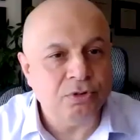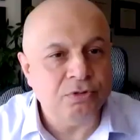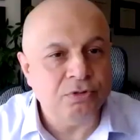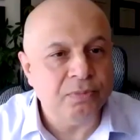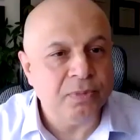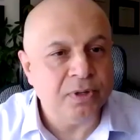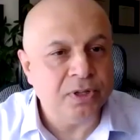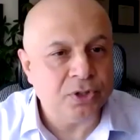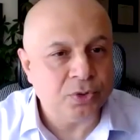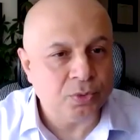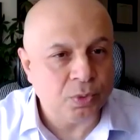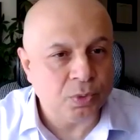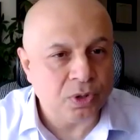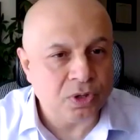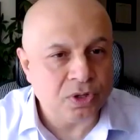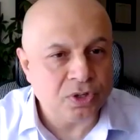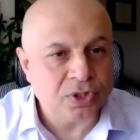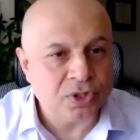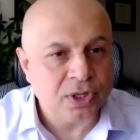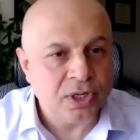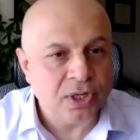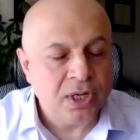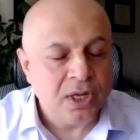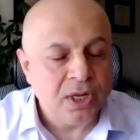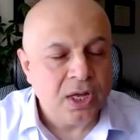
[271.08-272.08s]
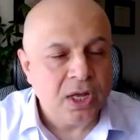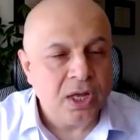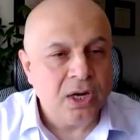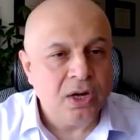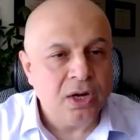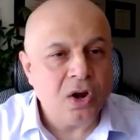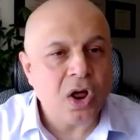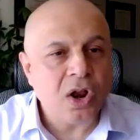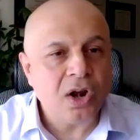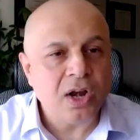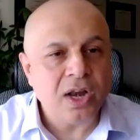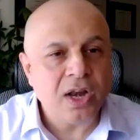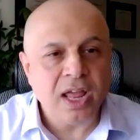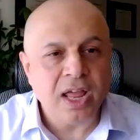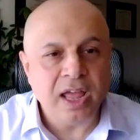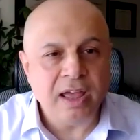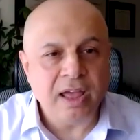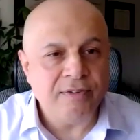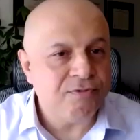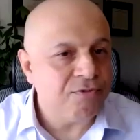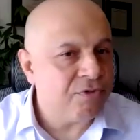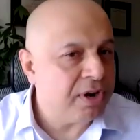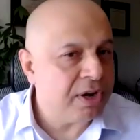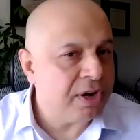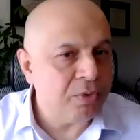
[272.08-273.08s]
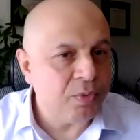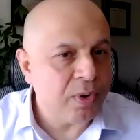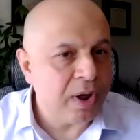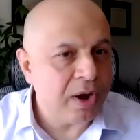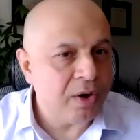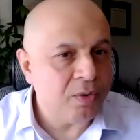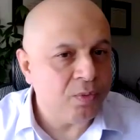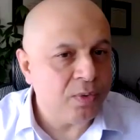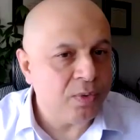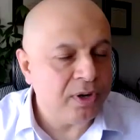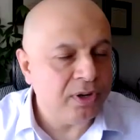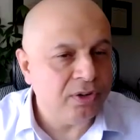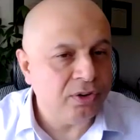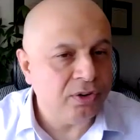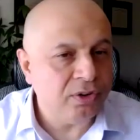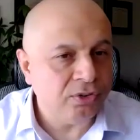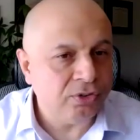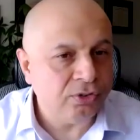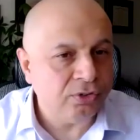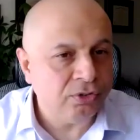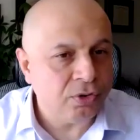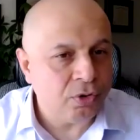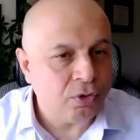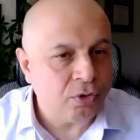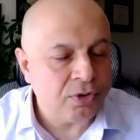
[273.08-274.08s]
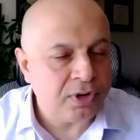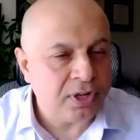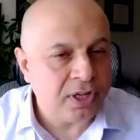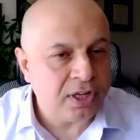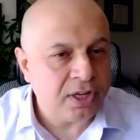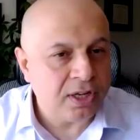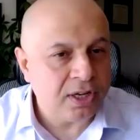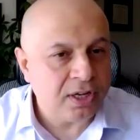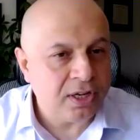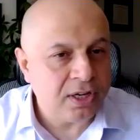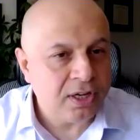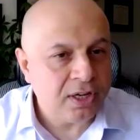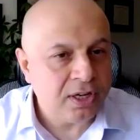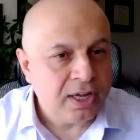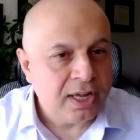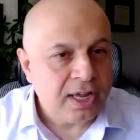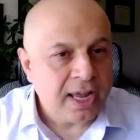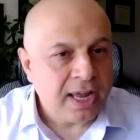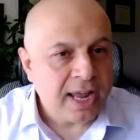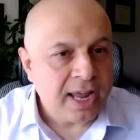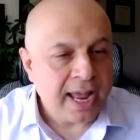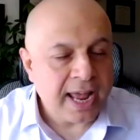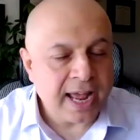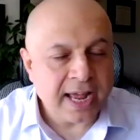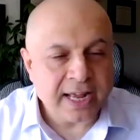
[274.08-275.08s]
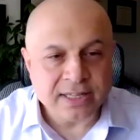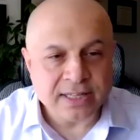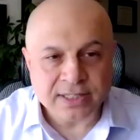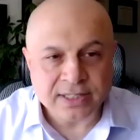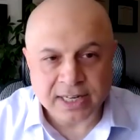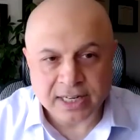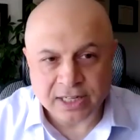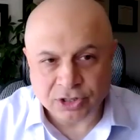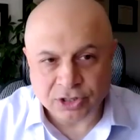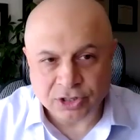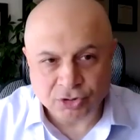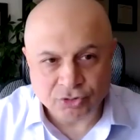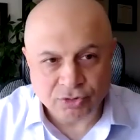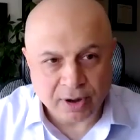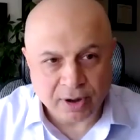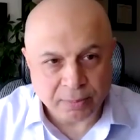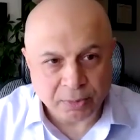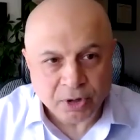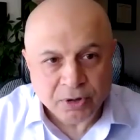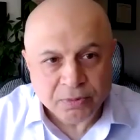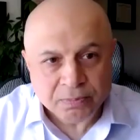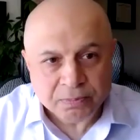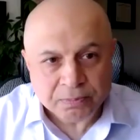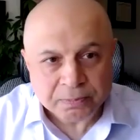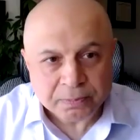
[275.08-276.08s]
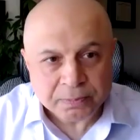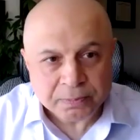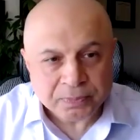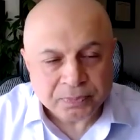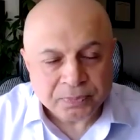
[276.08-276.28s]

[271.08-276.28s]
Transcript: movements worse. Not everyone with dystonia has a tremor.